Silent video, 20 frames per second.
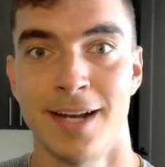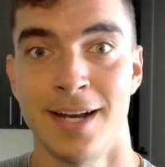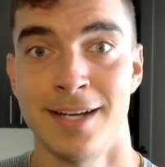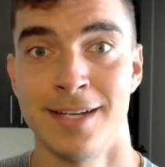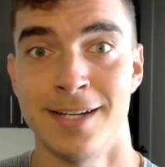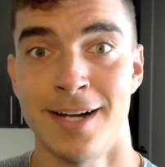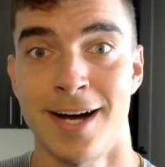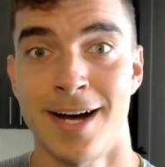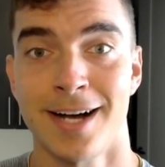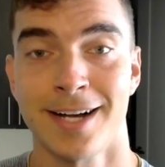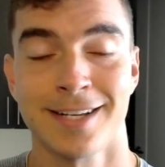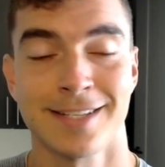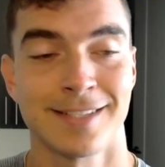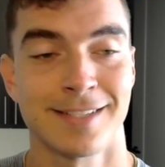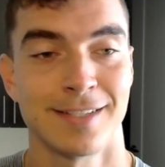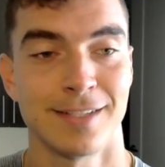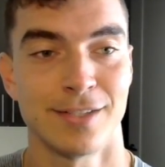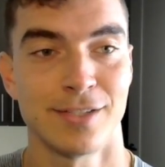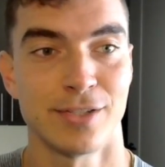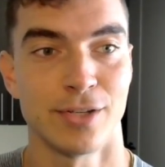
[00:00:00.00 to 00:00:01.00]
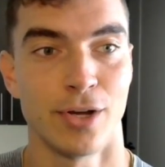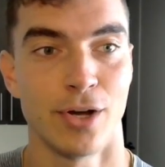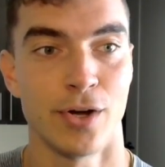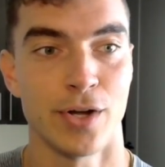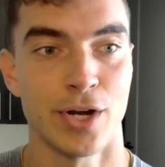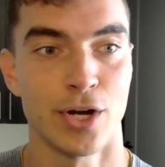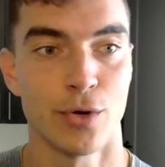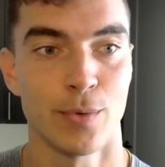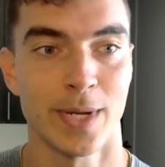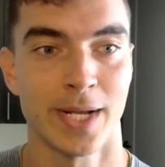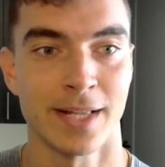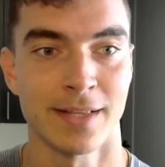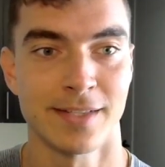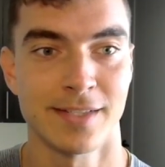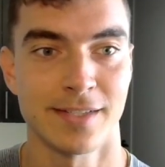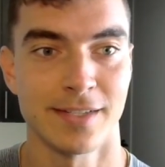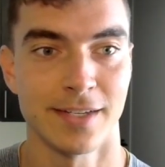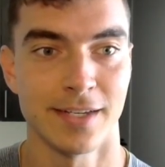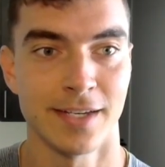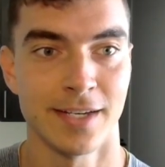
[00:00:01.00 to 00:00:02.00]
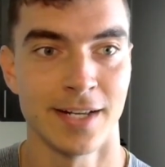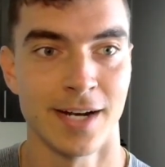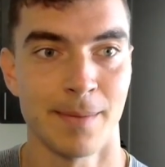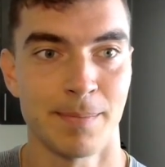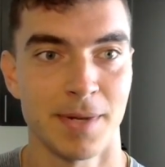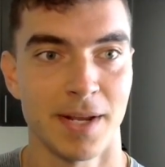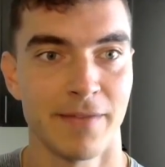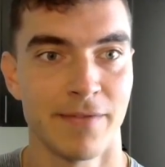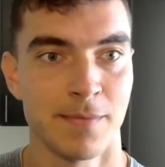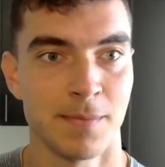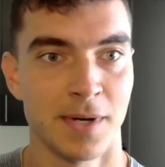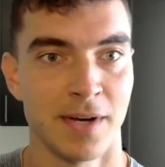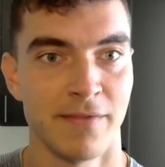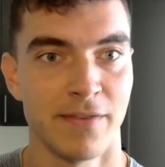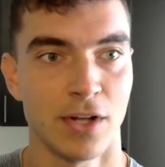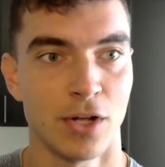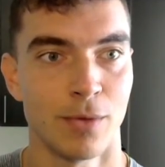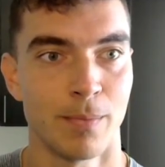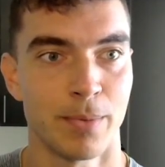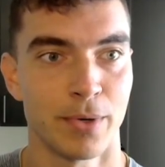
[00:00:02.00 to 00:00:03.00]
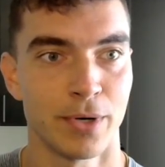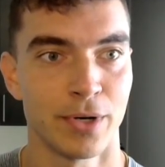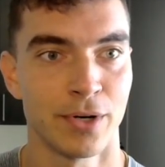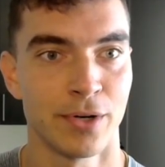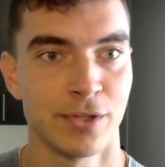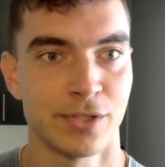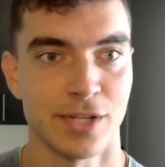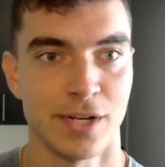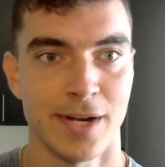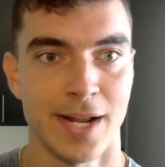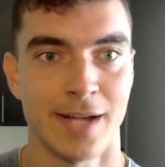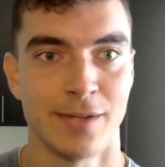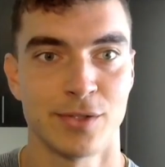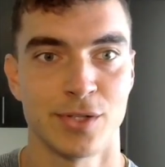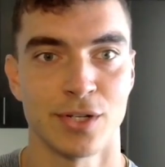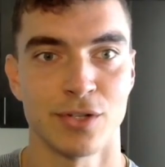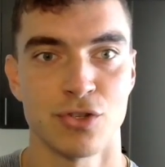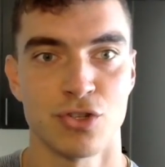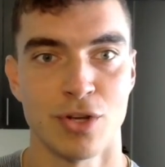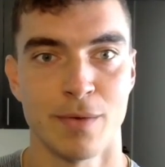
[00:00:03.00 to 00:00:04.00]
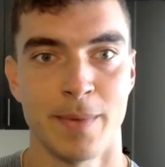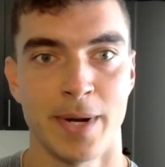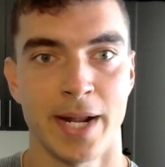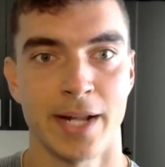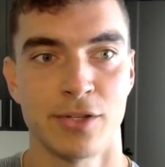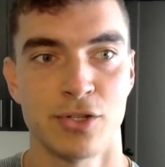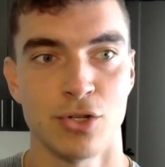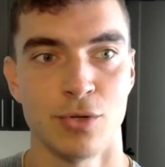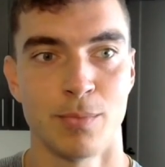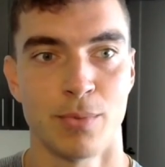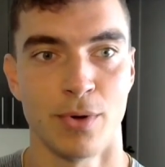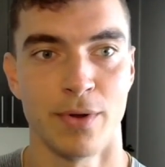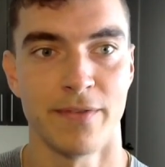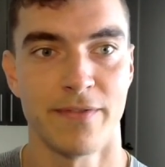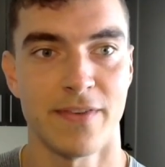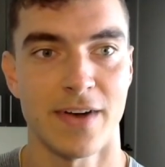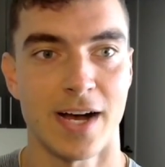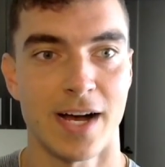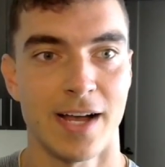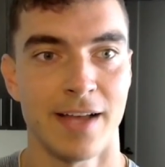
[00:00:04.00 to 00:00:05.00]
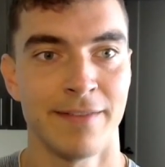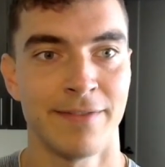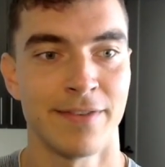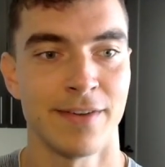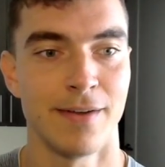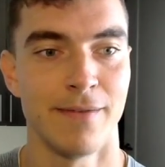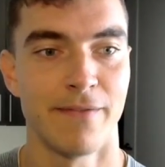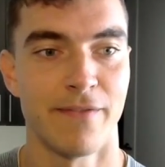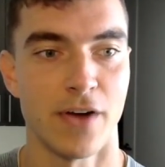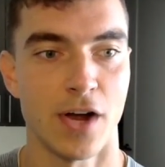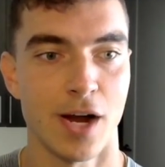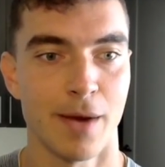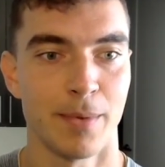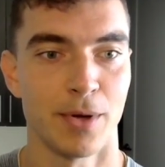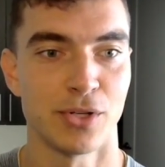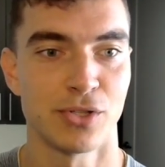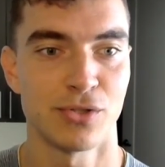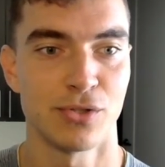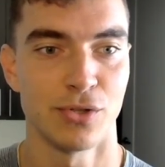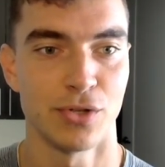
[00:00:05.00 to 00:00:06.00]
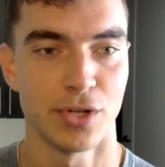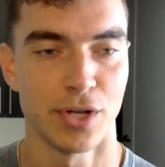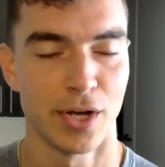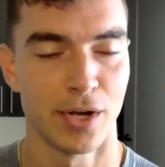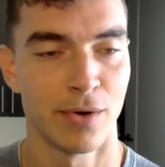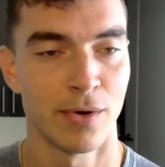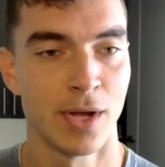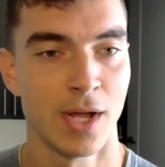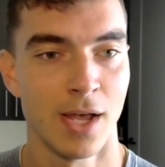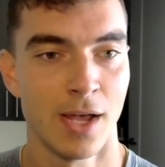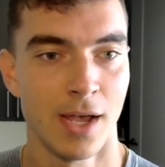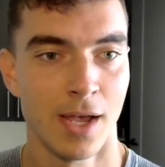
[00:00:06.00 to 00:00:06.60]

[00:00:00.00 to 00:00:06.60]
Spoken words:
the docs. So here we can see an update from the developers announcing Gemini 2.5 in Firebase Studio.